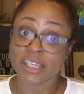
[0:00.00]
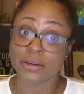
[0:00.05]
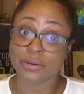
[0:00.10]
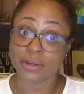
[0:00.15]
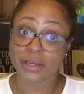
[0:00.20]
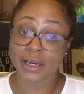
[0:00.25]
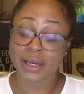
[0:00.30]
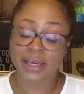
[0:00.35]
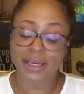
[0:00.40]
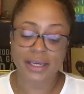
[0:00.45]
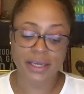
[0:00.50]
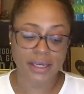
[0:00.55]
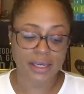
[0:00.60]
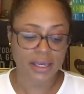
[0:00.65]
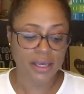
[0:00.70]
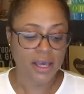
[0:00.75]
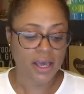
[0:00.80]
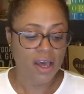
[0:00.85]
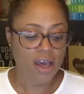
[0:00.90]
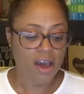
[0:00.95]
Okay.
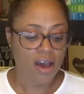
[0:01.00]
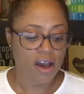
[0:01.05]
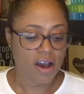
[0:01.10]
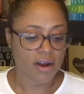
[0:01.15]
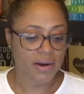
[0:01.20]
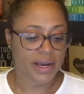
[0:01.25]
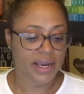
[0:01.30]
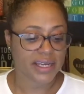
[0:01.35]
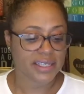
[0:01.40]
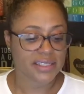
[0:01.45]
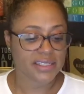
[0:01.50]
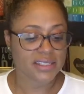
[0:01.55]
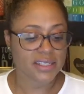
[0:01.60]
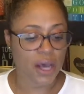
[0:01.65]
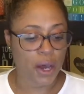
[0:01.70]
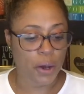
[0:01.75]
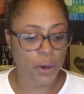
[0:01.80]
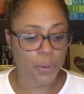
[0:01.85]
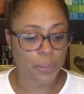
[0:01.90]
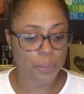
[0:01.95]
All right.
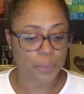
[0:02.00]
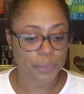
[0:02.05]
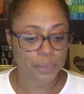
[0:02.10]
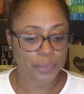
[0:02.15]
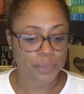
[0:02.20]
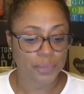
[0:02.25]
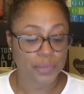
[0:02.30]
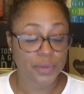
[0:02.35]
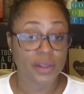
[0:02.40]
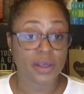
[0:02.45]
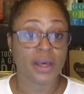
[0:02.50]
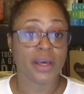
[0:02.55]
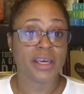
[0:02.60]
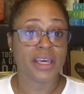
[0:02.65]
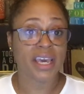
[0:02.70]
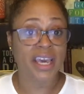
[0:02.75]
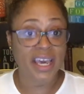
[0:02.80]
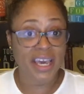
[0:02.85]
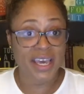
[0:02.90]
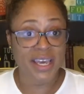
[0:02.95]
So
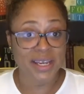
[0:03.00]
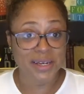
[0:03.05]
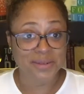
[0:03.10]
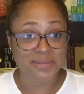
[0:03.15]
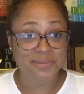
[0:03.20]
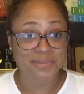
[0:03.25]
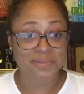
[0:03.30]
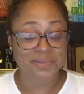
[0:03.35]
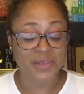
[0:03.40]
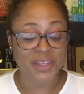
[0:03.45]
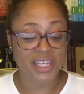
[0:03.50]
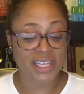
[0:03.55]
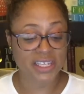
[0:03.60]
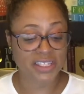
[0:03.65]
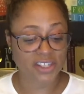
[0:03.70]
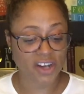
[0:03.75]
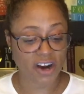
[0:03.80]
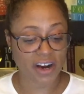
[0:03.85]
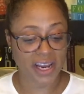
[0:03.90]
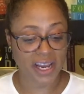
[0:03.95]
again,
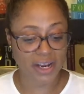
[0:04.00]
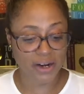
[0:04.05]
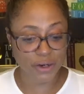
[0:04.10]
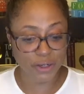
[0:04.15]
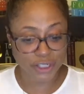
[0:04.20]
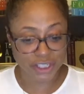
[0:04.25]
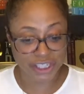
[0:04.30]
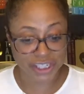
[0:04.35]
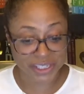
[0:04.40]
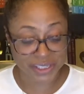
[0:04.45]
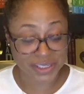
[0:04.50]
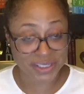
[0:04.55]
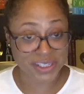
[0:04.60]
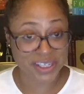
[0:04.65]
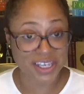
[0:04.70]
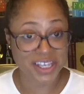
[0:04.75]
these are energies.